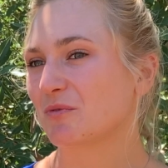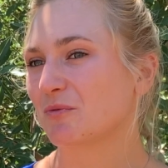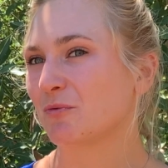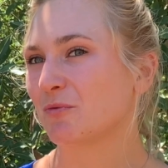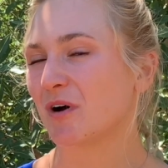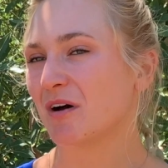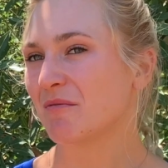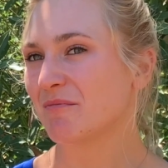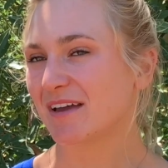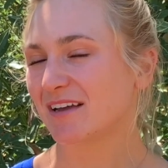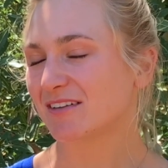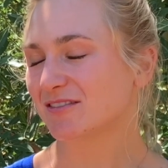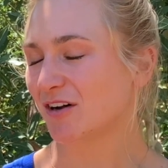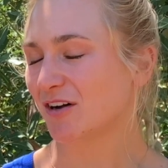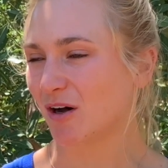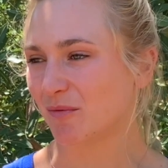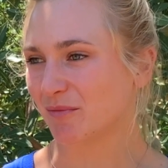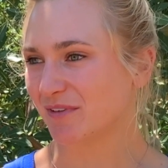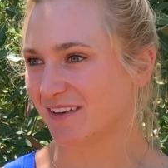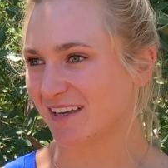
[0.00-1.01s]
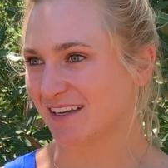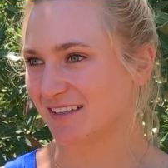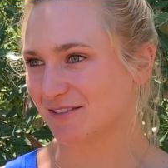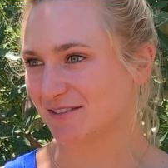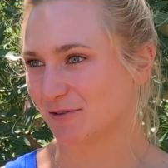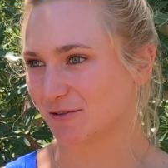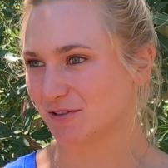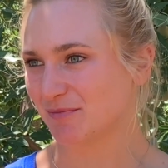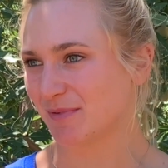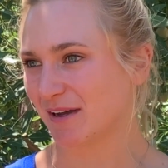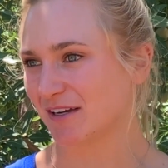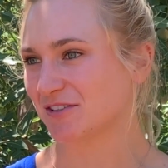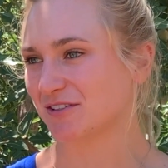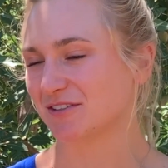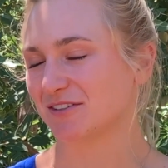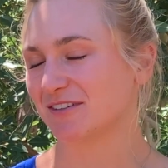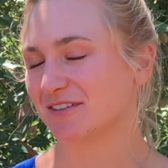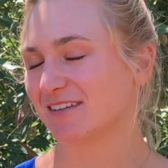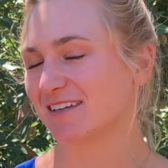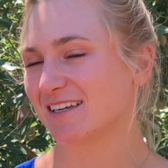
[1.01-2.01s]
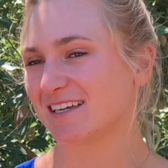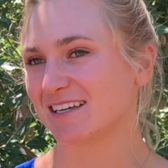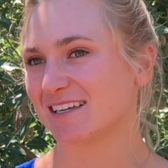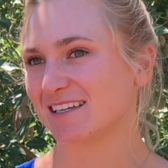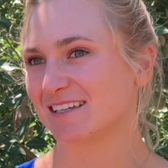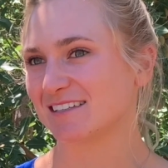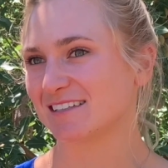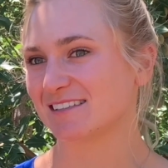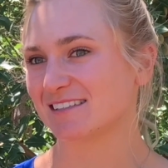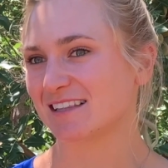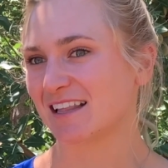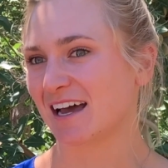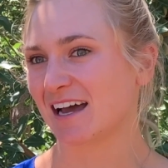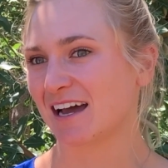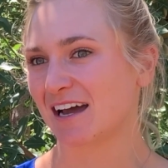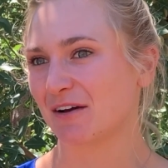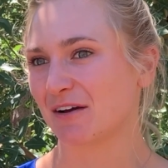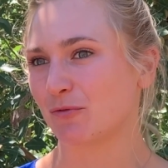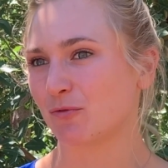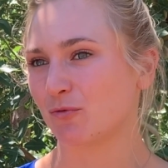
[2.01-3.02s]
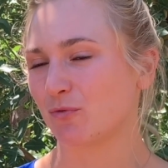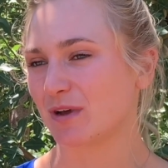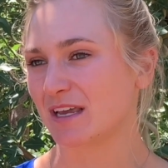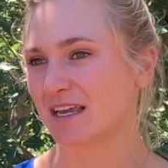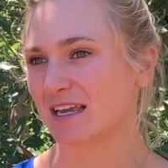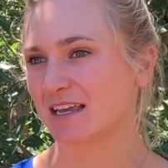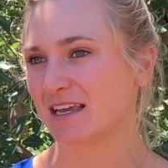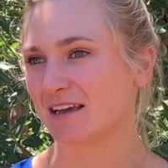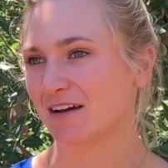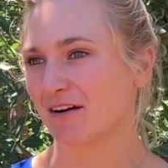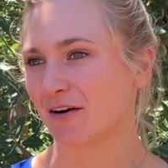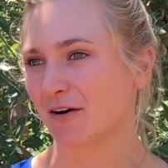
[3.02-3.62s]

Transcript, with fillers: What makes Almond Lane so Special is that we